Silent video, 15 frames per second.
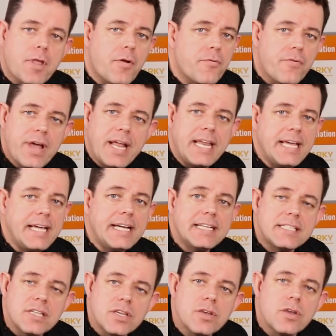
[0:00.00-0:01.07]
Really,
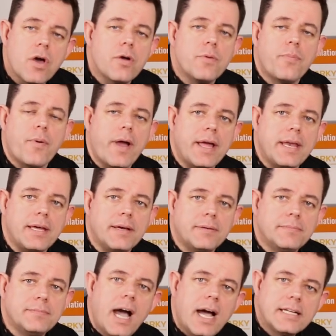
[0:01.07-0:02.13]
it's a no-brainer.
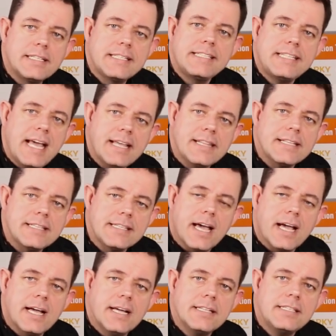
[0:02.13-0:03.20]
Understand the
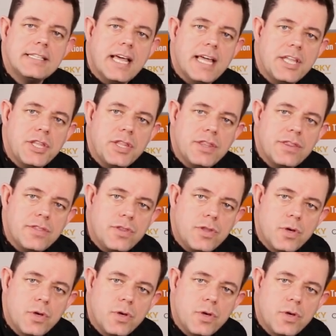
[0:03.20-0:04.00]
science and